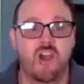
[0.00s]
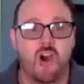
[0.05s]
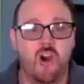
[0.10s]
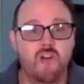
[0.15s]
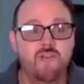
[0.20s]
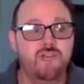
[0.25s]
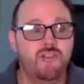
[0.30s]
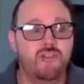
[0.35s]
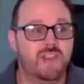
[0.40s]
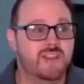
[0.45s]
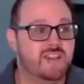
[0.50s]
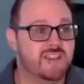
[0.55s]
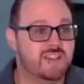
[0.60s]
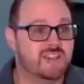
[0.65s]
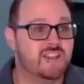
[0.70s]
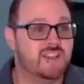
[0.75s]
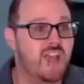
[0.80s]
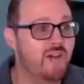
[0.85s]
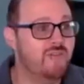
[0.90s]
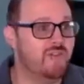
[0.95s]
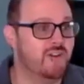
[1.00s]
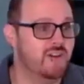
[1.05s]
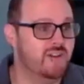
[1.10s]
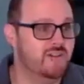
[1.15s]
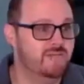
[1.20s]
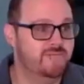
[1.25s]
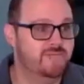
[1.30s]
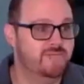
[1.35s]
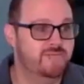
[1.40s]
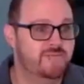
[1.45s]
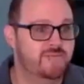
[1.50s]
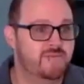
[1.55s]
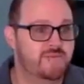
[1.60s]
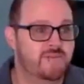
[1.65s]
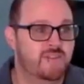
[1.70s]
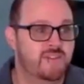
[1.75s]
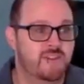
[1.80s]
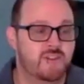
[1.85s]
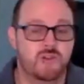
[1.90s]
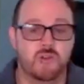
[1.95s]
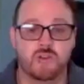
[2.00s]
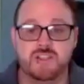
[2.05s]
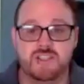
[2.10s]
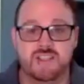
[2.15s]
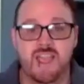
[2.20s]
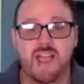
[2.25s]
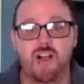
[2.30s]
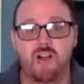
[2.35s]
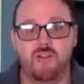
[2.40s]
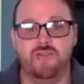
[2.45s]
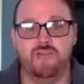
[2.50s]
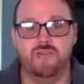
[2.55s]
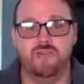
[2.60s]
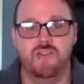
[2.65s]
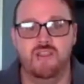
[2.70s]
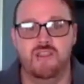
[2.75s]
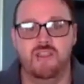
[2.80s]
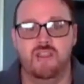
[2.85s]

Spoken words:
hopefully discover yourself